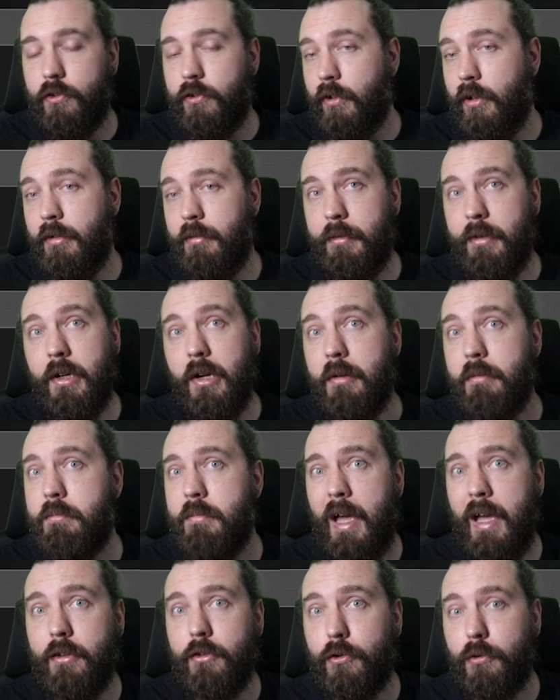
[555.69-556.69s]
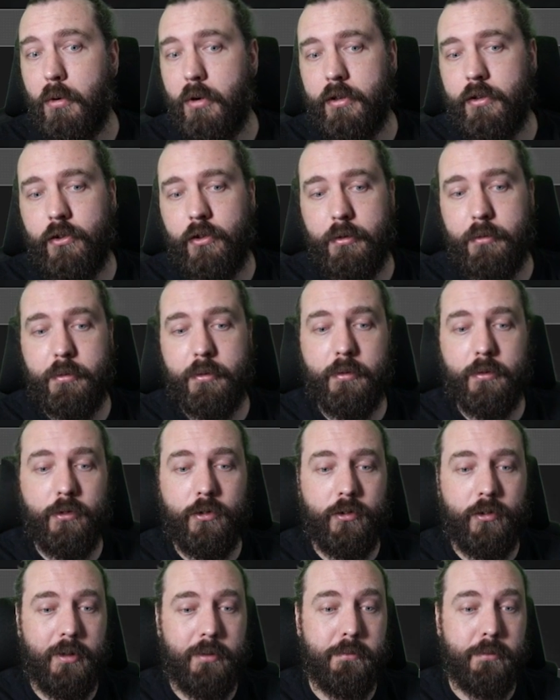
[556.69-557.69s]
So, that's quite
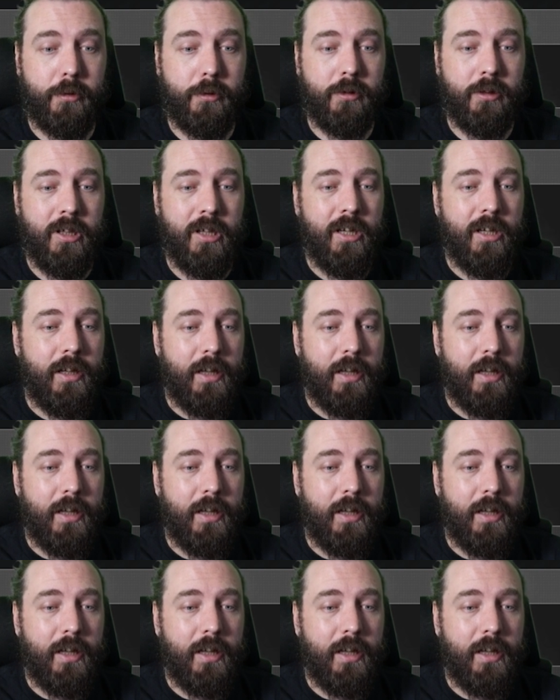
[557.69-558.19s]
simple.